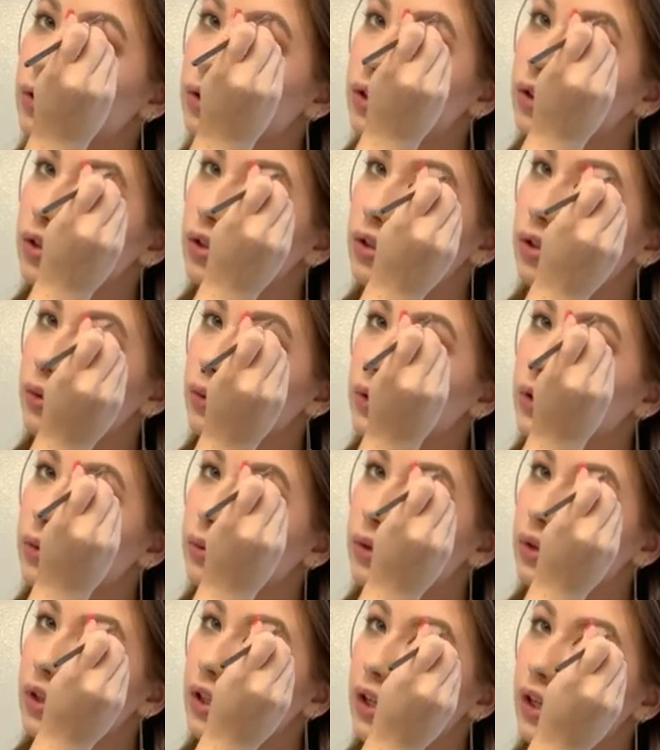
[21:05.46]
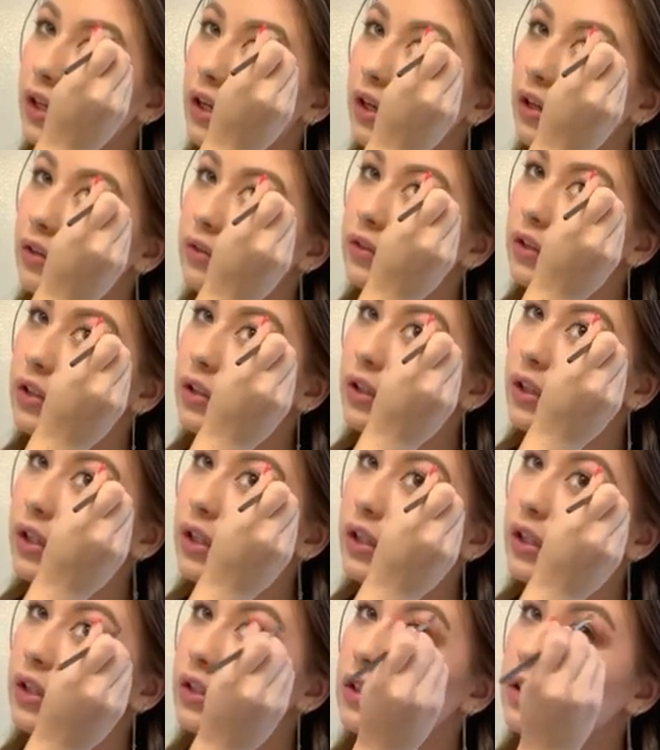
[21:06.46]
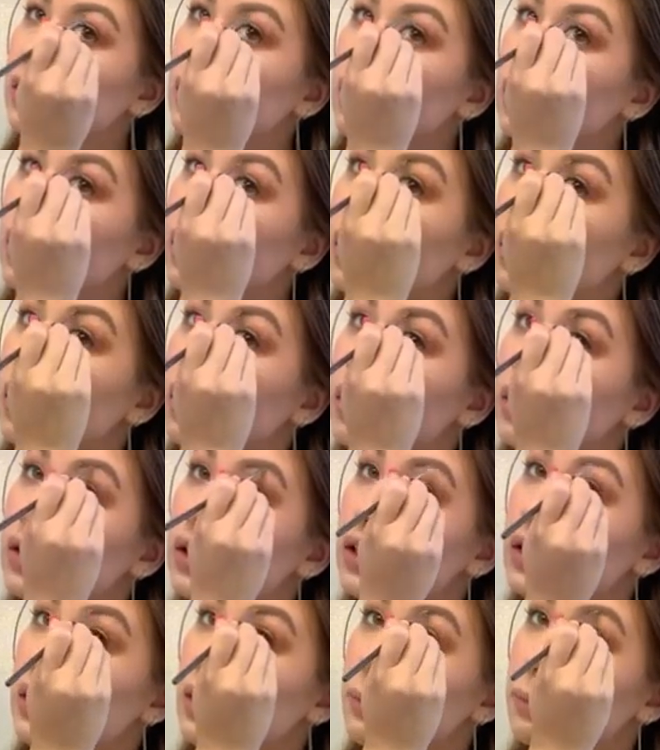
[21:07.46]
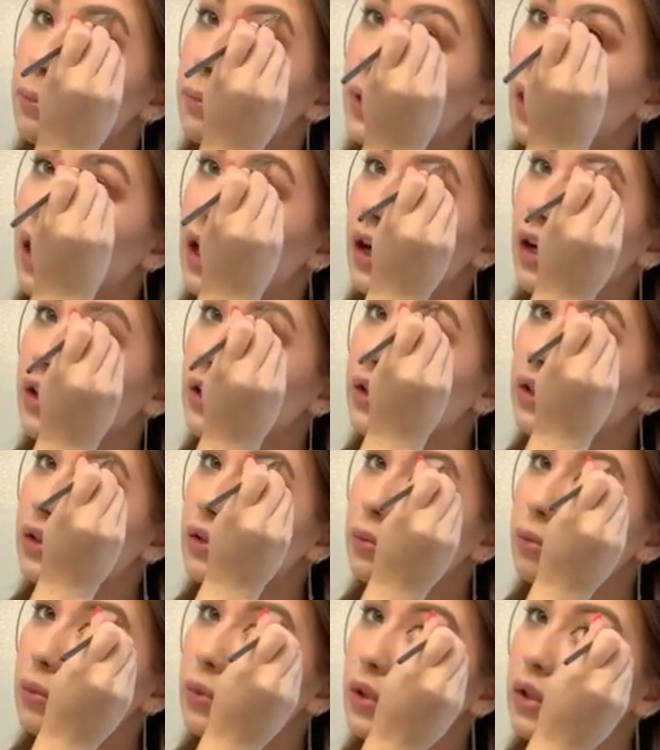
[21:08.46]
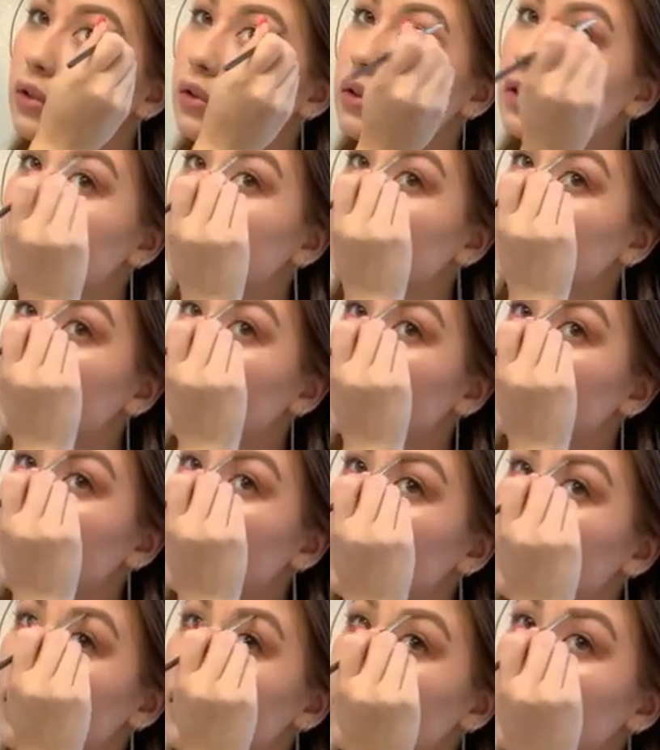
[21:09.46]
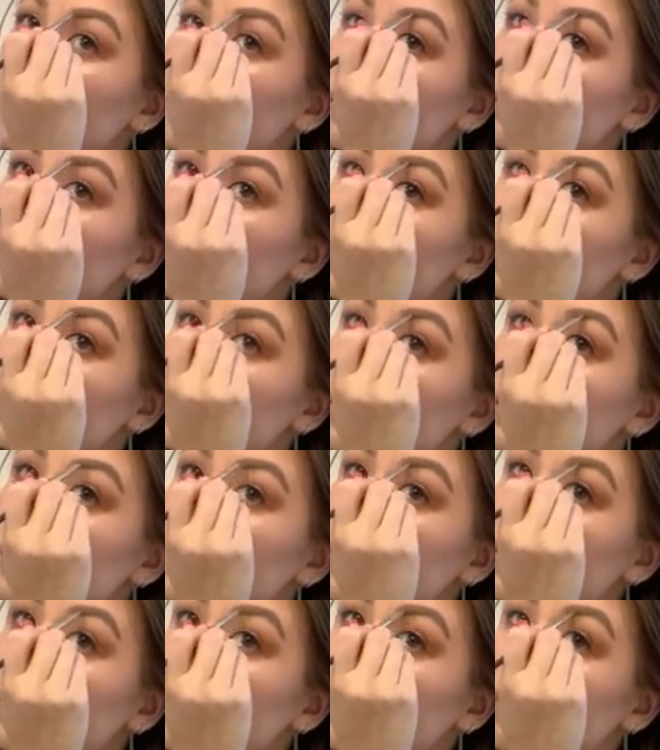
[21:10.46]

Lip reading: in with like a heavier hand, like the back and middle of my brow versus like the front.